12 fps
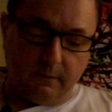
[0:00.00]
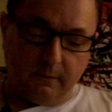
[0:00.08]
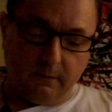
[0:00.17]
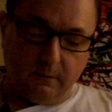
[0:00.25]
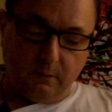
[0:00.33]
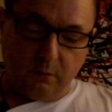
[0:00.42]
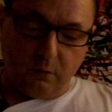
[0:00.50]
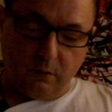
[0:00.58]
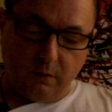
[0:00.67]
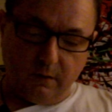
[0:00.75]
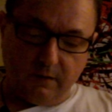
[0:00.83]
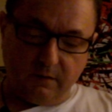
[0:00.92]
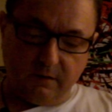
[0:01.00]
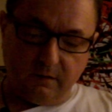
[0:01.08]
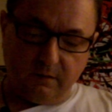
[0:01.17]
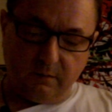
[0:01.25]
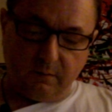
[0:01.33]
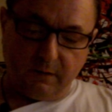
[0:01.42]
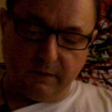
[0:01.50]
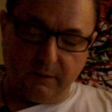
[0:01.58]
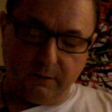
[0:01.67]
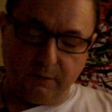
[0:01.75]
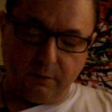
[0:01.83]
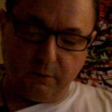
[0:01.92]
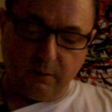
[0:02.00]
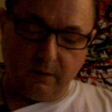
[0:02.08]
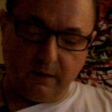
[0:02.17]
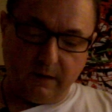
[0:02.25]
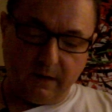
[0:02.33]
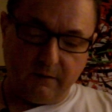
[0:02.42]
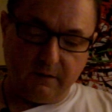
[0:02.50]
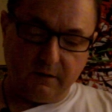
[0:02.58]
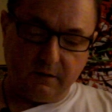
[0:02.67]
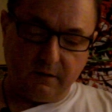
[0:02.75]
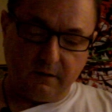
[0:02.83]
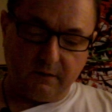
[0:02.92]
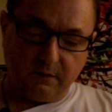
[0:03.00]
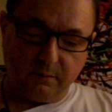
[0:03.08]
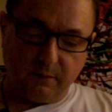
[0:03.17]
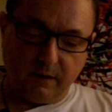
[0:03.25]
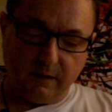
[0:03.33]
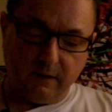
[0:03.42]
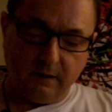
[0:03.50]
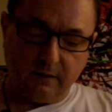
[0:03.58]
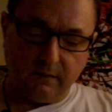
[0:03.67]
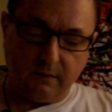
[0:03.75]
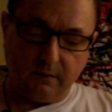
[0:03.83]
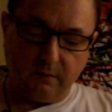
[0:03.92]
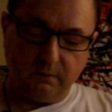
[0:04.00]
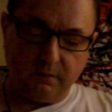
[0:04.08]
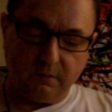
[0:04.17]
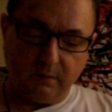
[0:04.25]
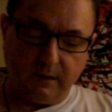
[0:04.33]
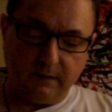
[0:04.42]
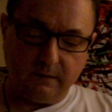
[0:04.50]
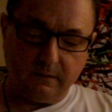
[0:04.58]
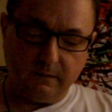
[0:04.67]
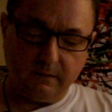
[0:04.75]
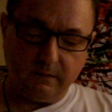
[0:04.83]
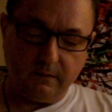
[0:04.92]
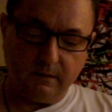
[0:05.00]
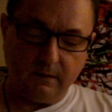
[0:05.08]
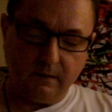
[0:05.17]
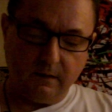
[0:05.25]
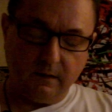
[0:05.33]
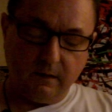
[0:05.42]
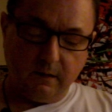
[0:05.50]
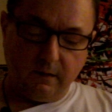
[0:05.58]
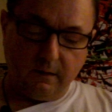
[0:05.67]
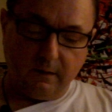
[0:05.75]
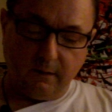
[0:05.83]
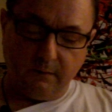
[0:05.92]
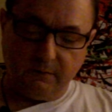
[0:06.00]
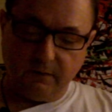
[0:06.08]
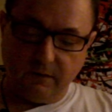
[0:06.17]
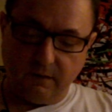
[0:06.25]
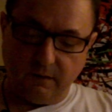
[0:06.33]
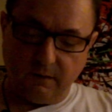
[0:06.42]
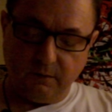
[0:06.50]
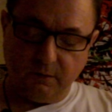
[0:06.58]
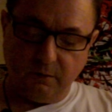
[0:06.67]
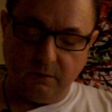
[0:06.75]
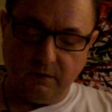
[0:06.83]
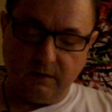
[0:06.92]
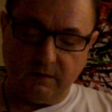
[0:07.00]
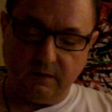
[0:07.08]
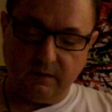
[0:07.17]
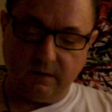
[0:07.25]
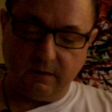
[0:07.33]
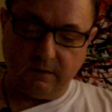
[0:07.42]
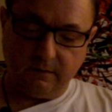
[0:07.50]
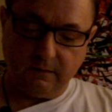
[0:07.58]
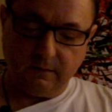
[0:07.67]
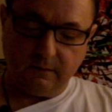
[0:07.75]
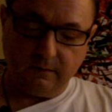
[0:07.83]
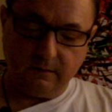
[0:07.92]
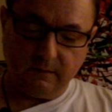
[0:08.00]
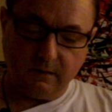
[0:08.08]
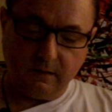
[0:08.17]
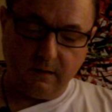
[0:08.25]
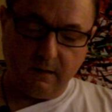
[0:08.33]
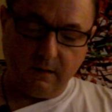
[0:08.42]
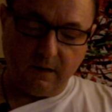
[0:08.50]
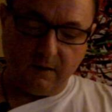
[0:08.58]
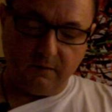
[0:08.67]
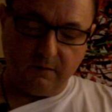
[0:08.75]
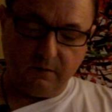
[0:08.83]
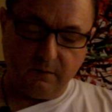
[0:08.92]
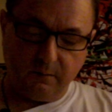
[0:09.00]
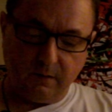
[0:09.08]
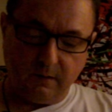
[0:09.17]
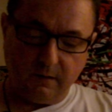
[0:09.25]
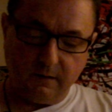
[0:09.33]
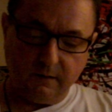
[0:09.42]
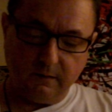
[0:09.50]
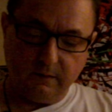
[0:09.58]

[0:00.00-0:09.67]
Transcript: The door is sealed by the crew and Kerry starts to panic in a cold sweat. I don't think I can do this, he says. Eris replied,